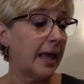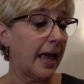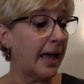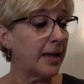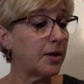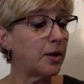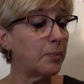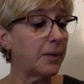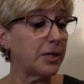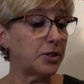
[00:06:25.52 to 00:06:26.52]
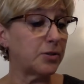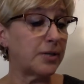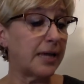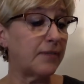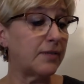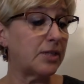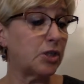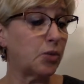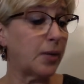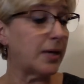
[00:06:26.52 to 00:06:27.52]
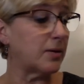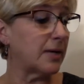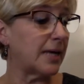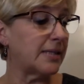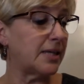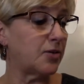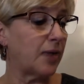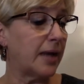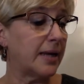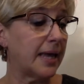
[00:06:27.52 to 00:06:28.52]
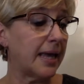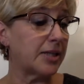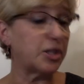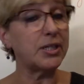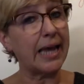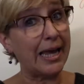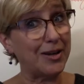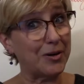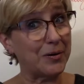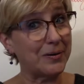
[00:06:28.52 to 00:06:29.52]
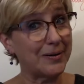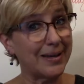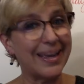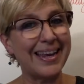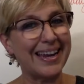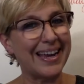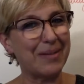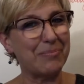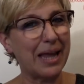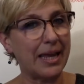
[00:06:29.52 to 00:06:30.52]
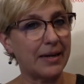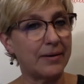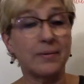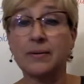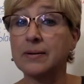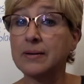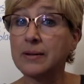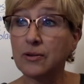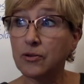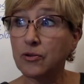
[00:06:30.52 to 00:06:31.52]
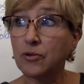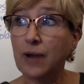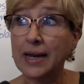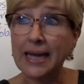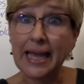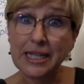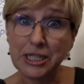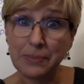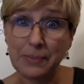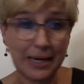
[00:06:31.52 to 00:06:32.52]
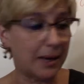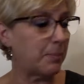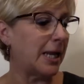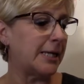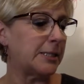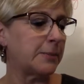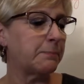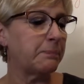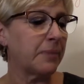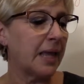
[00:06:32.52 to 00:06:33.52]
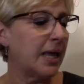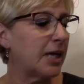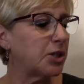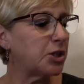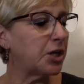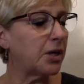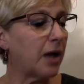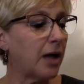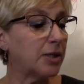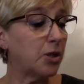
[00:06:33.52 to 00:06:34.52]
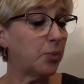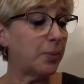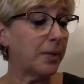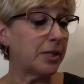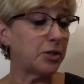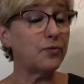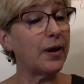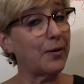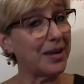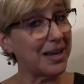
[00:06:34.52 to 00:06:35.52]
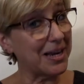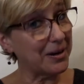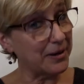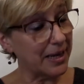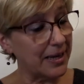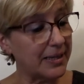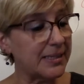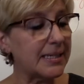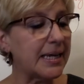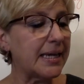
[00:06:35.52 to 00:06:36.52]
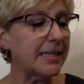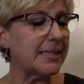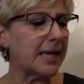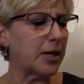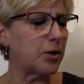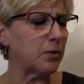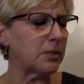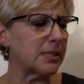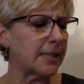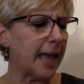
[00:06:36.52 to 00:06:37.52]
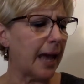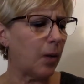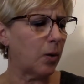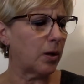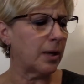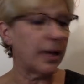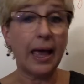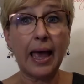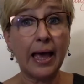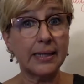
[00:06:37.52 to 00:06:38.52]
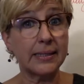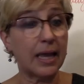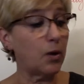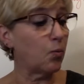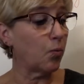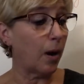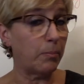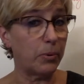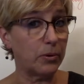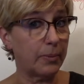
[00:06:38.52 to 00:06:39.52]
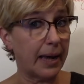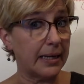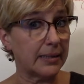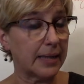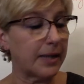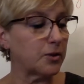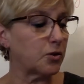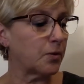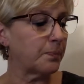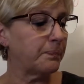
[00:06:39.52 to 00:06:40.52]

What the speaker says: Anne could picture David's twinkle as he tried to catch Daniel in a complaint. Tried to catch him in a complaint. She could also picture very clearly indeed Daniel's scowl as he rumbled back his answer.